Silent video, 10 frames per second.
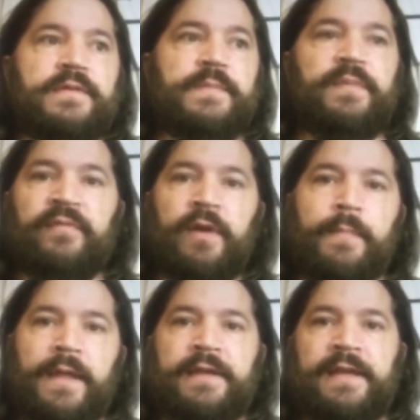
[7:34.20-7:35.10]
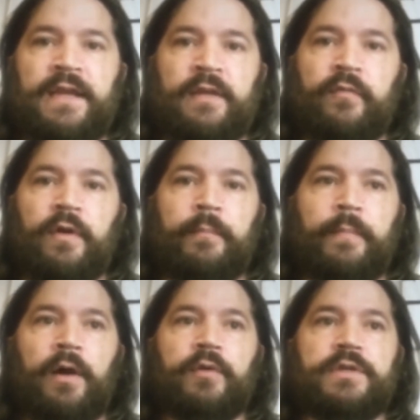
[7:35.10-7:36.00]
There's something very meditative
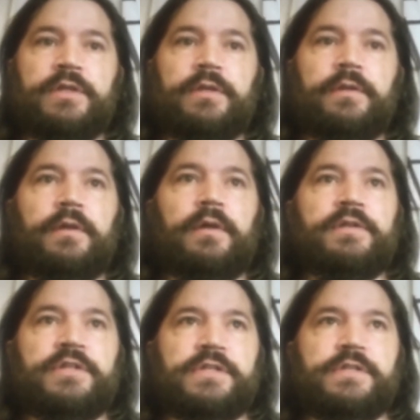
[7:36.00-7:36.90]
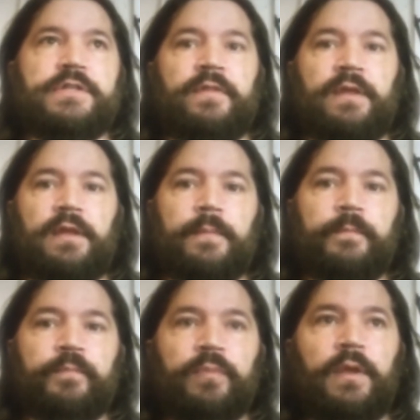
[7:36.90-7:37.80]
about just the
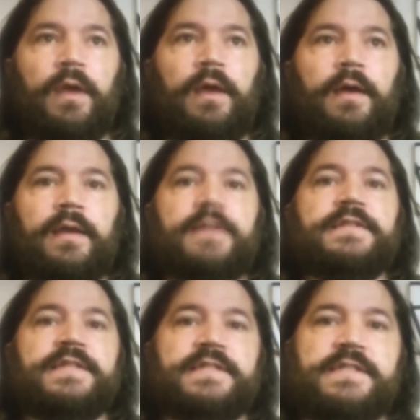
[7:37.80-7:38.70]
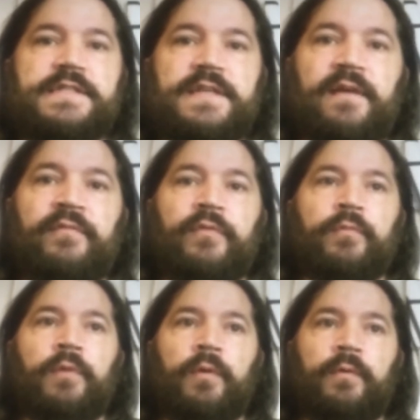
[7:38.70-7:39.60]
consistency of the
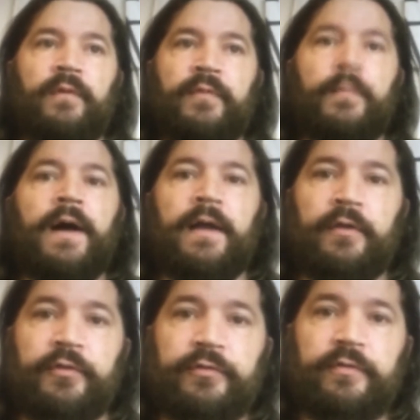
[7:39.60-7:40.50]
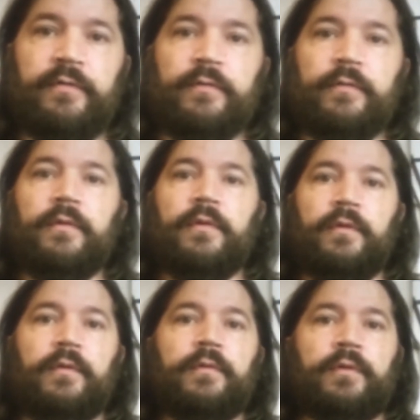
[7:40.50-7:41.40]
road, of the miles
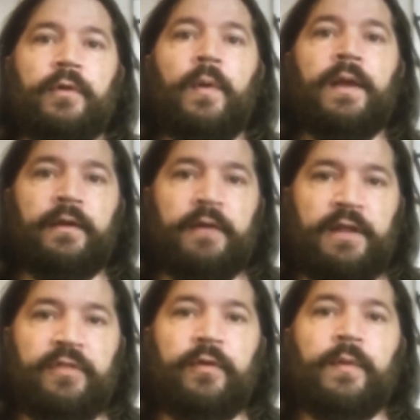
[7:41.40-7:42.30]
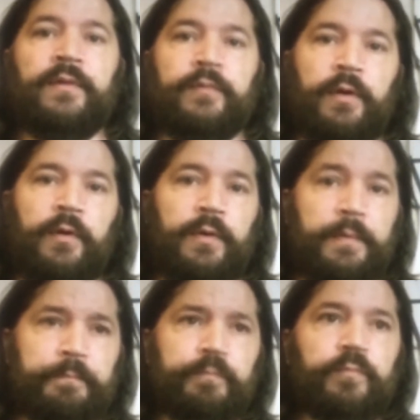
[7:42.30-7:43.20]
going underneath you on the
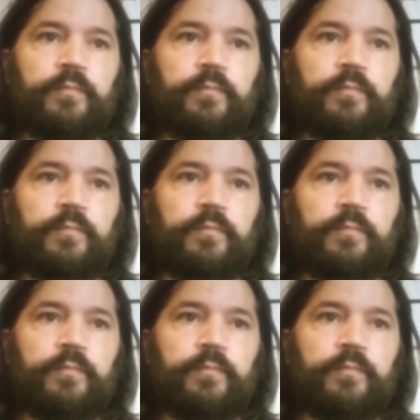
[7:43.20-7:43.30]
road,